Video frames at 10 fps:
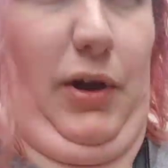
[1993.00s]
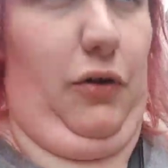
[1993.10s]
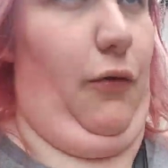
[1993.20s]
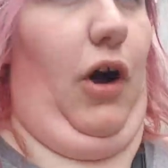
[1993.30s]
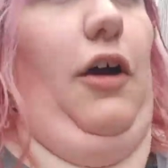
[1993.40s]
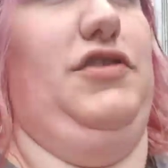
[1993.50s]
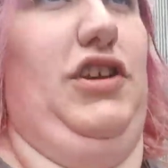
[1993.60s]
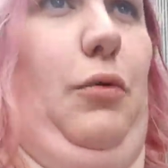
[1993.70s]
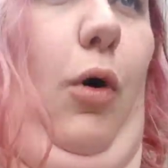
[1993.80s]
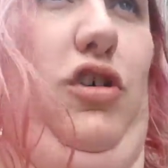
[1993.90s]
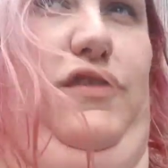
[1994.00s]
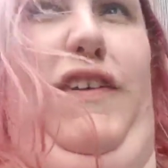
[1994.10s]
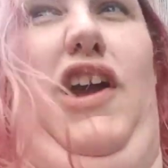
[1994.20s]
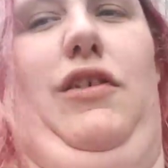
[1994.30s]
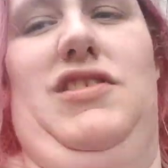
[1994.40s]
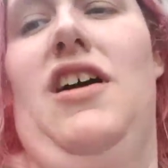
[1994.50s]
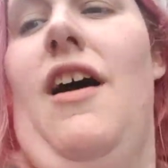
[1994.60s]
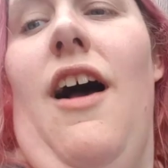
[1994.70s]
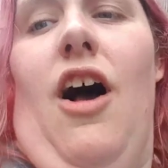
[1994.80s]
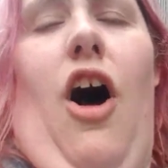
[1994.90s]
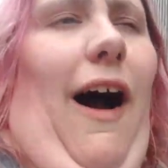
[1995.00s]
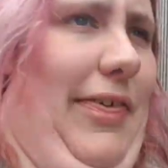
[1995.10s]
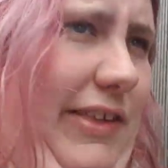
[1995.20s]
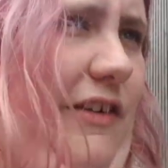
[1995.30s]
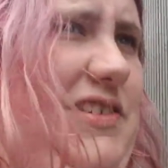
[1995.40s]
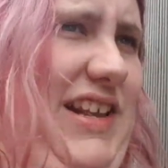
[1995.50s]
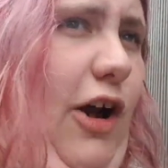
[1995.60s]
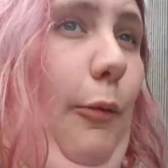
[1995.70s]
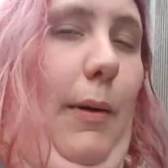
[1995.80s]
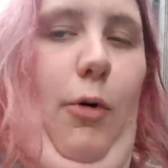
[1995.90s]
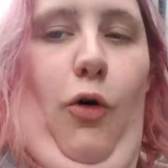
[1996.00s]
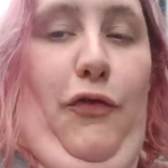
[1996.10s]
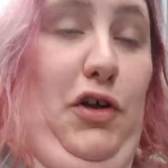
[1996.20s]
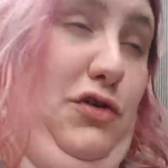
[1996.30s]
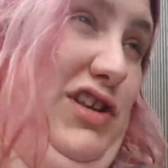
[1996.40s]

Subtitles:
a beautiful coaster to watch views. I think there is a little bit more for